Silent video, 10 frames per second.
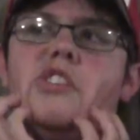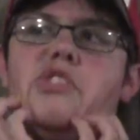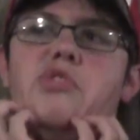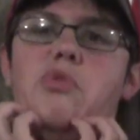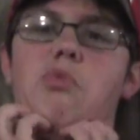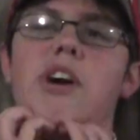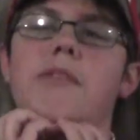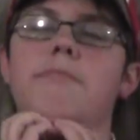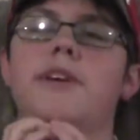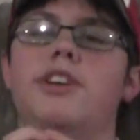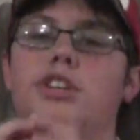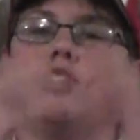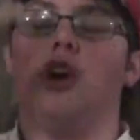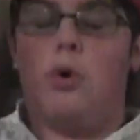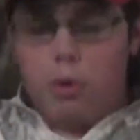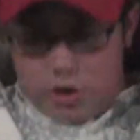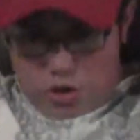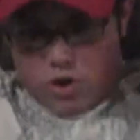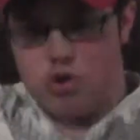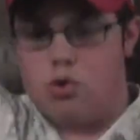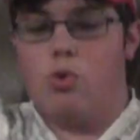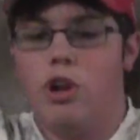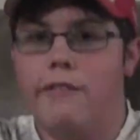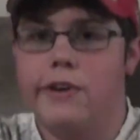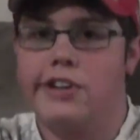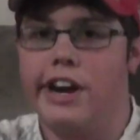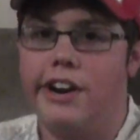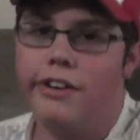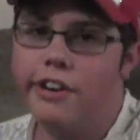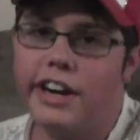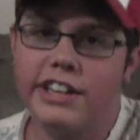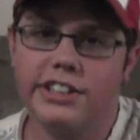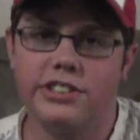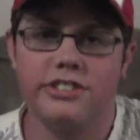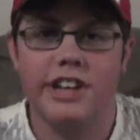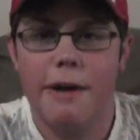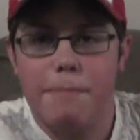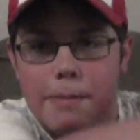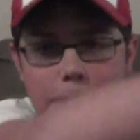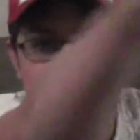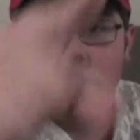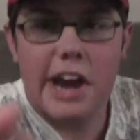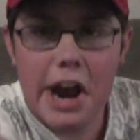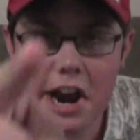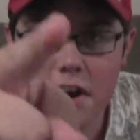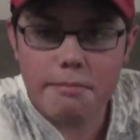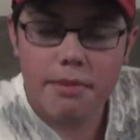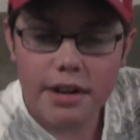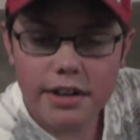You want me to go to school every day? You're gonna have to step up your game.